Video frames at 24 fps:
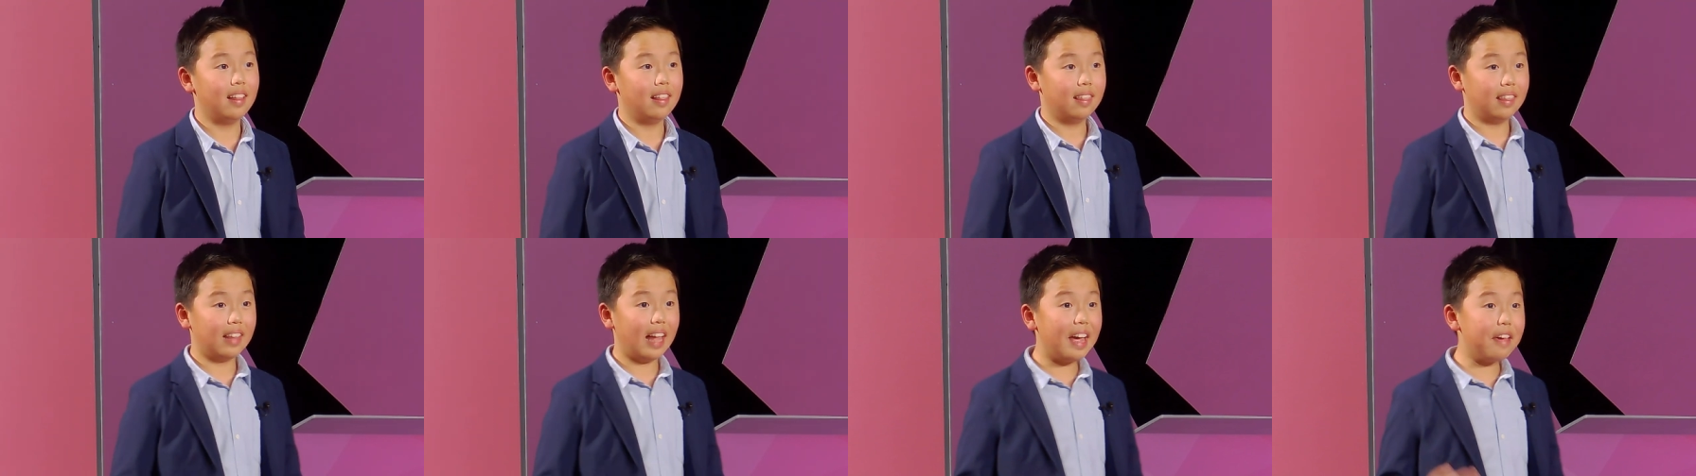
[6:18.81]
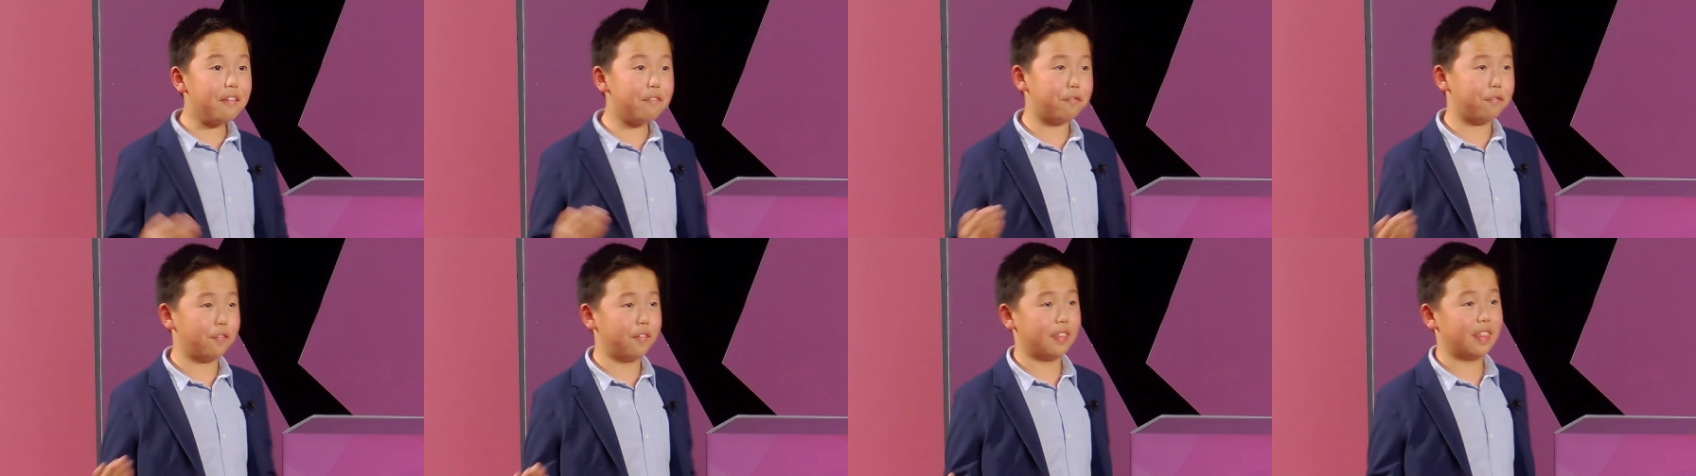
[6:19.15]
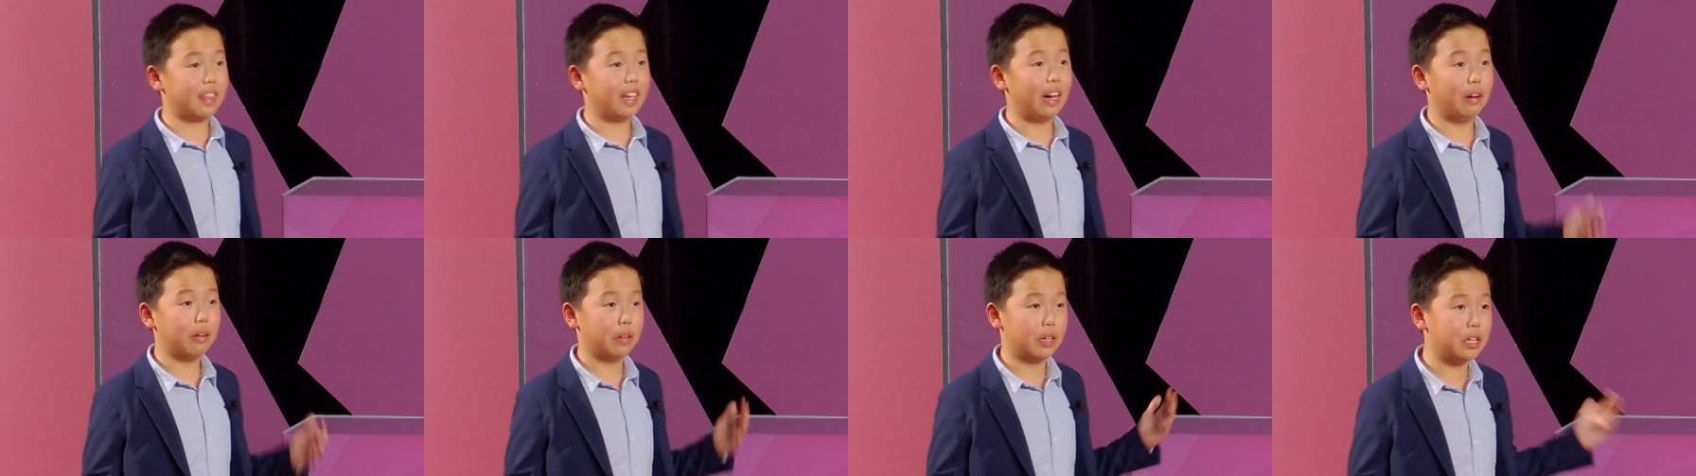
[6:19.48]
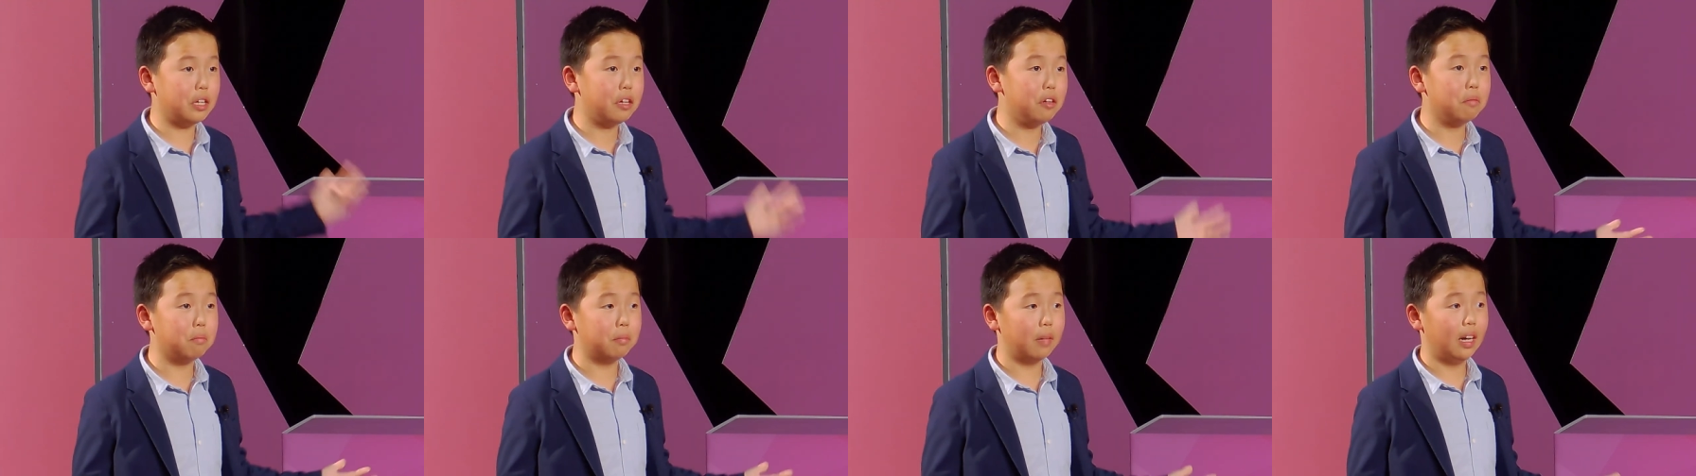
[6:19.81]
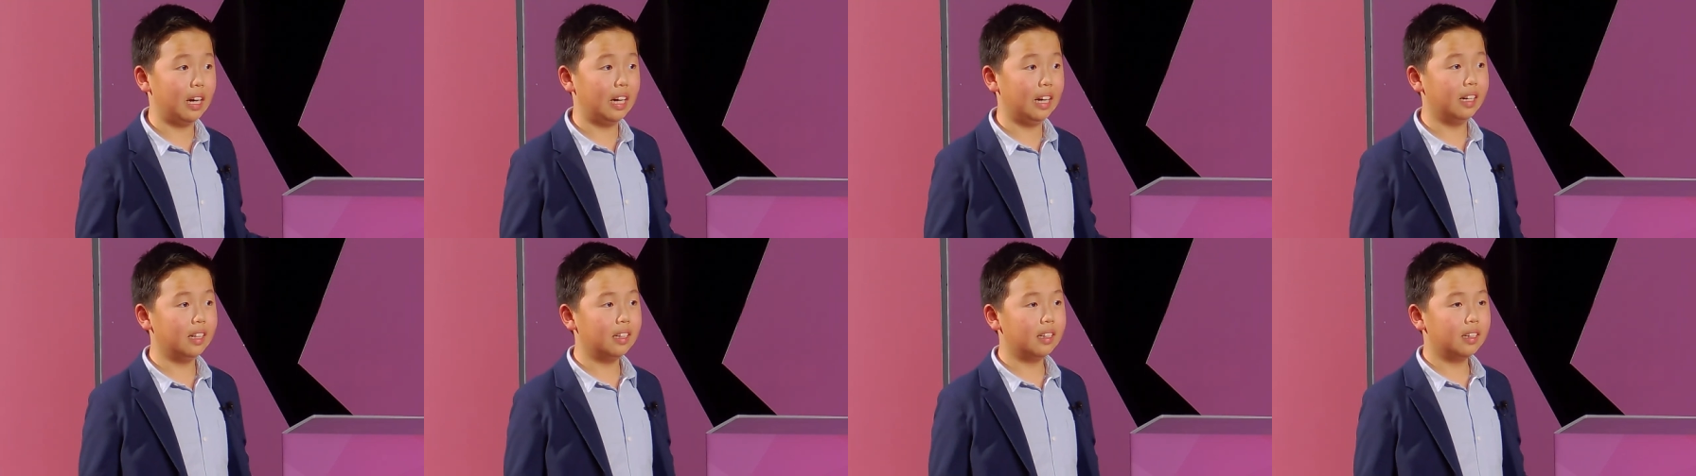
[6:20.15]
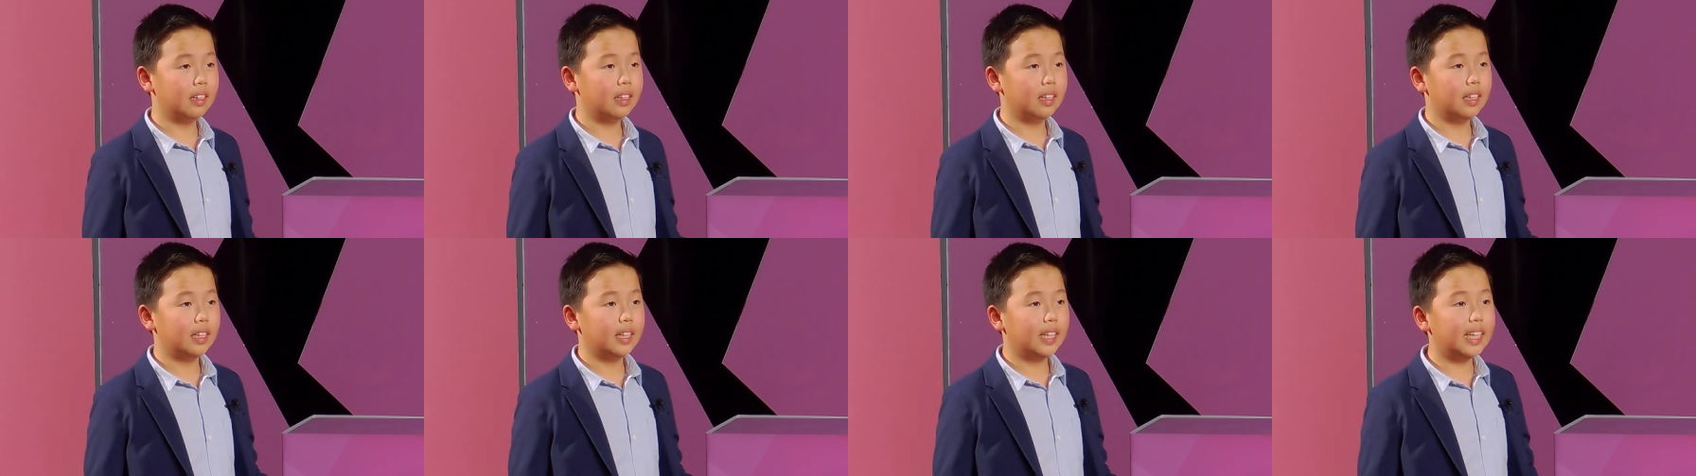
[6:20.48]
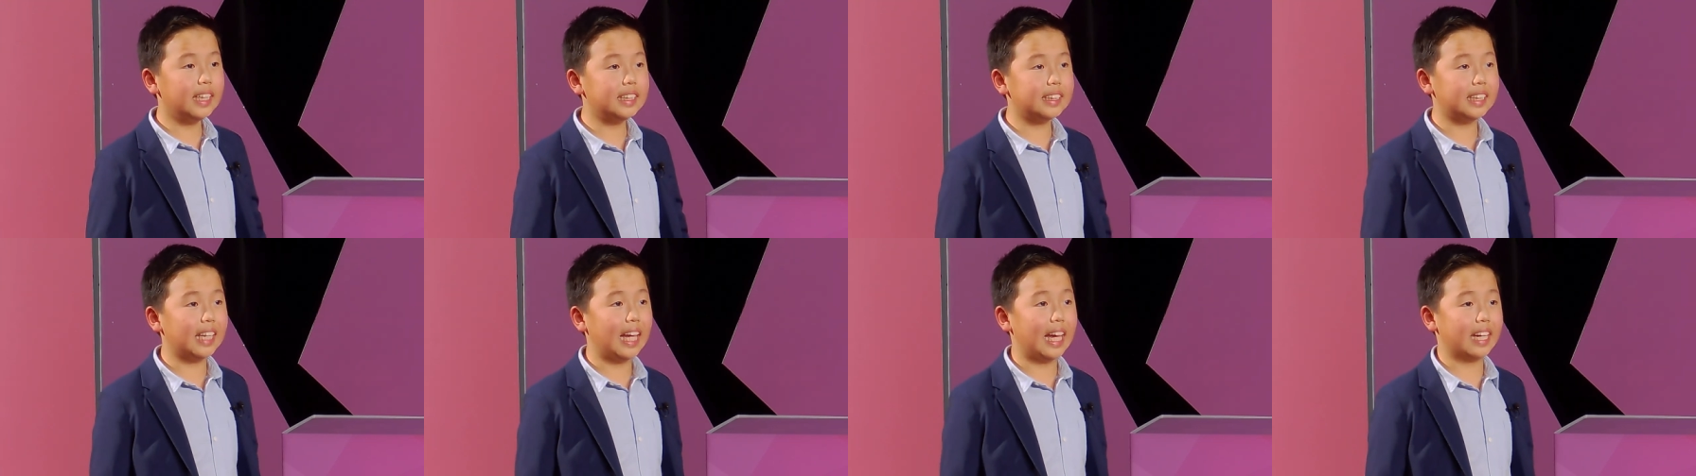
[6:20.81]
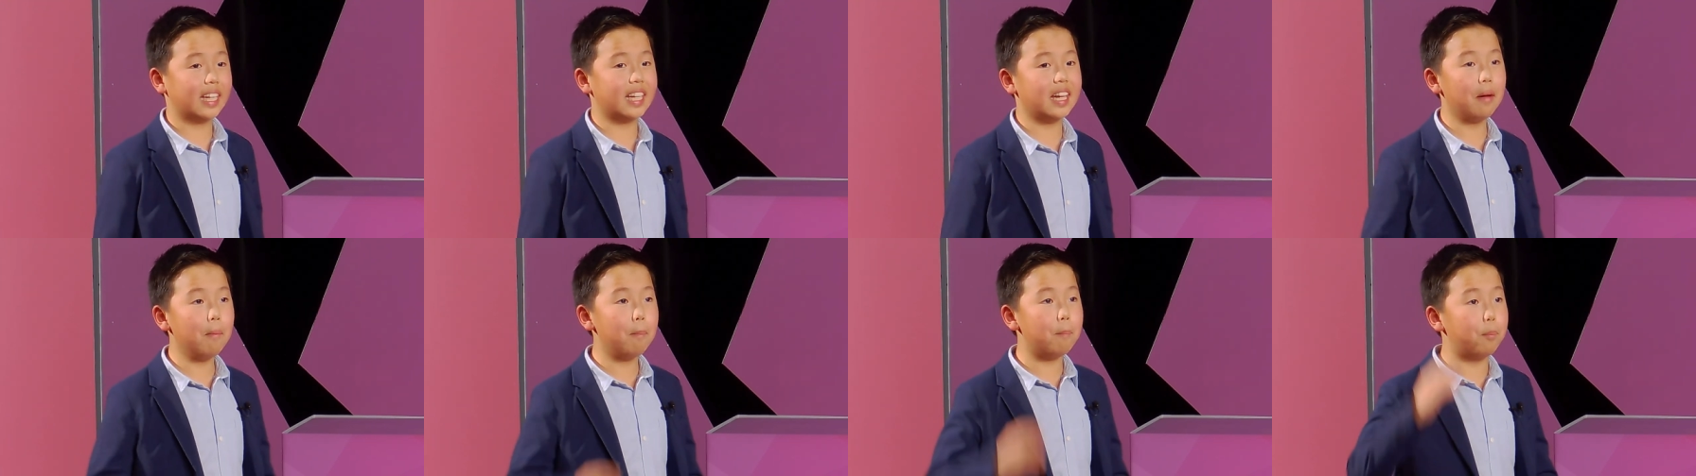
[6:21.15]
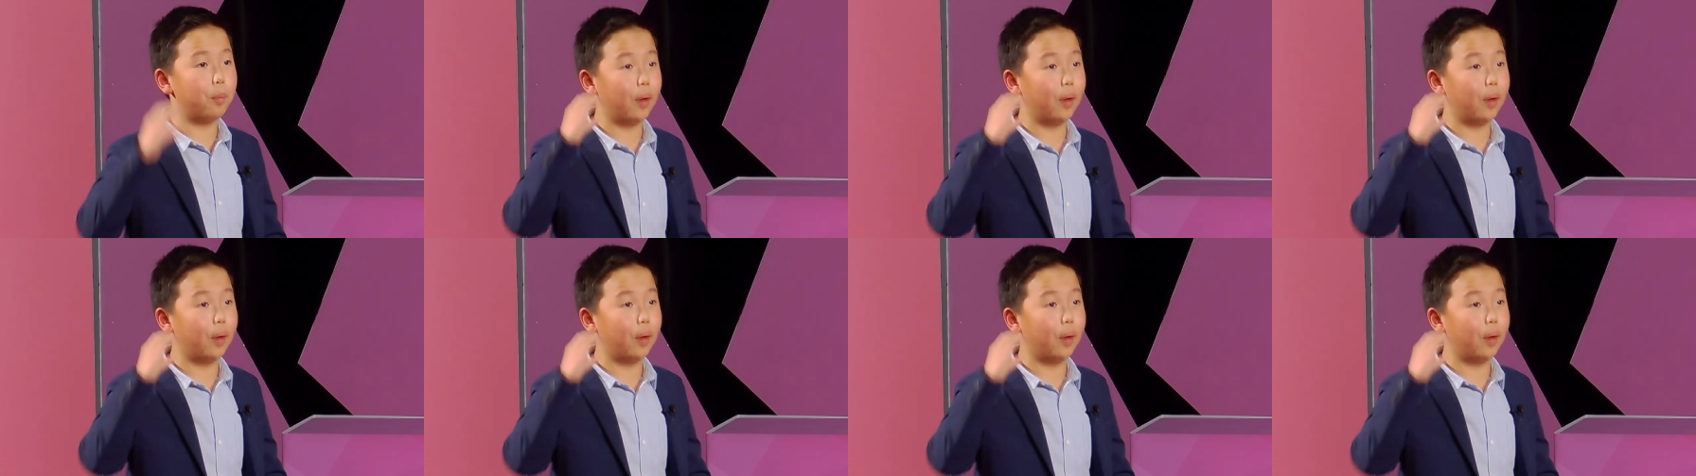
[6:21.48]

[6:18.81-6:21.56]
Life without humor is like a